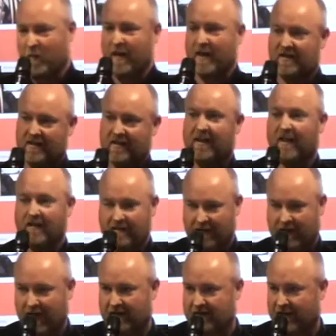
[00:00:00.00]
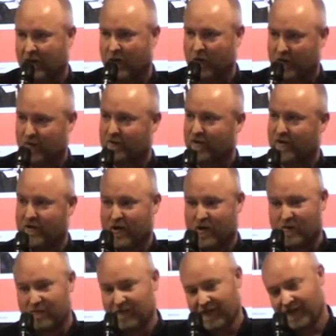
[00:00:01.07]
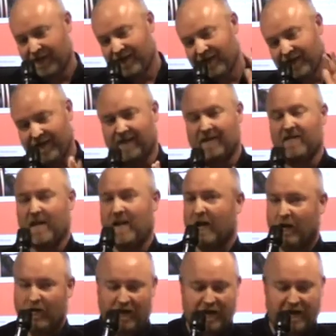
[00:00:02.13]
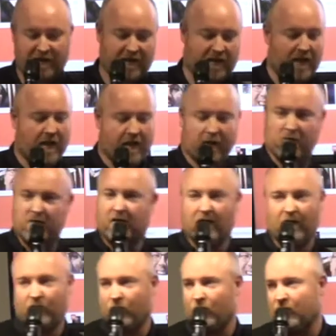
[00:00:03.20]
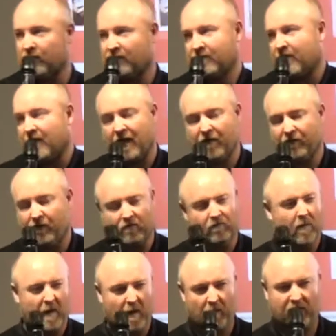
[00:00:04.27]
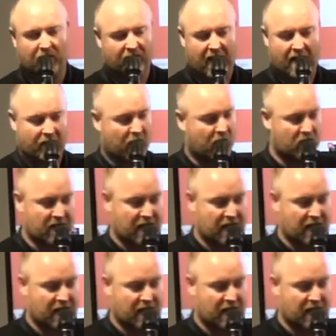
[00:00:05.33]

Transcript: pasted it into ntlworld.com, and sent out these kind of, I think it was three or four, uh, maybe up to 5,000